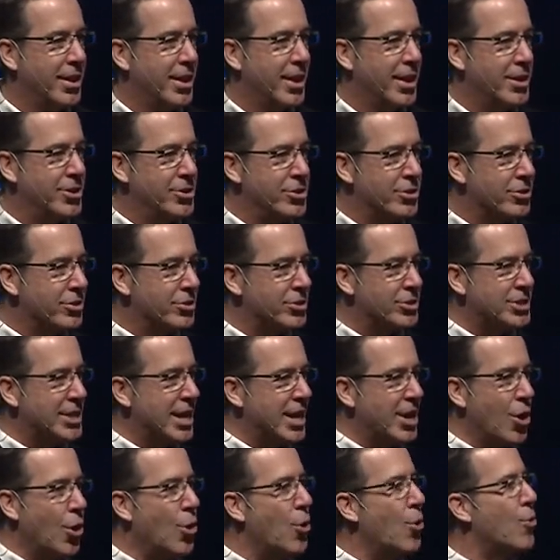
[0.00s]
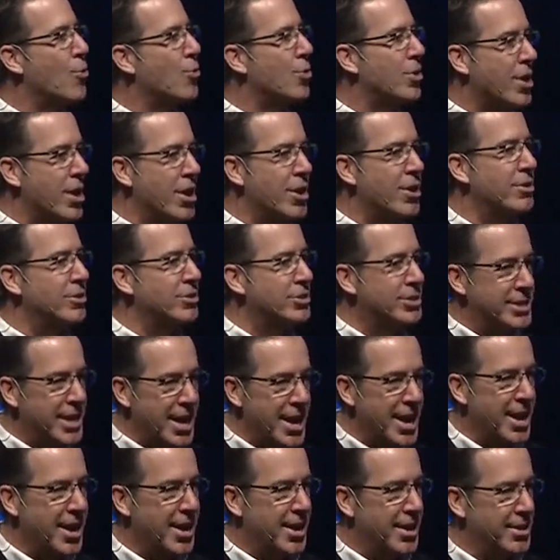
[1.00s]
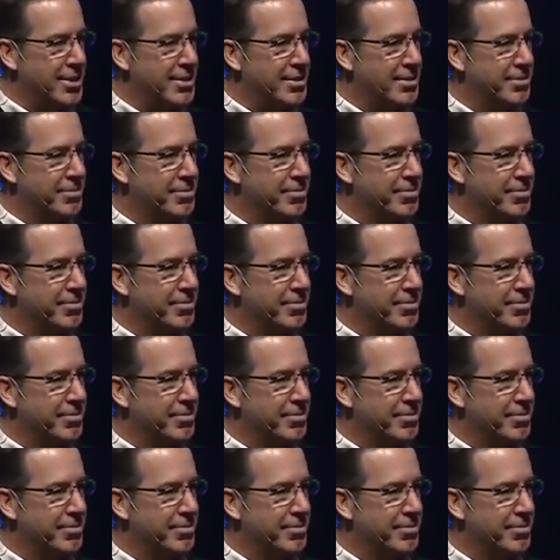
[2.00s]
And you're going to say, Old Gunner's dead.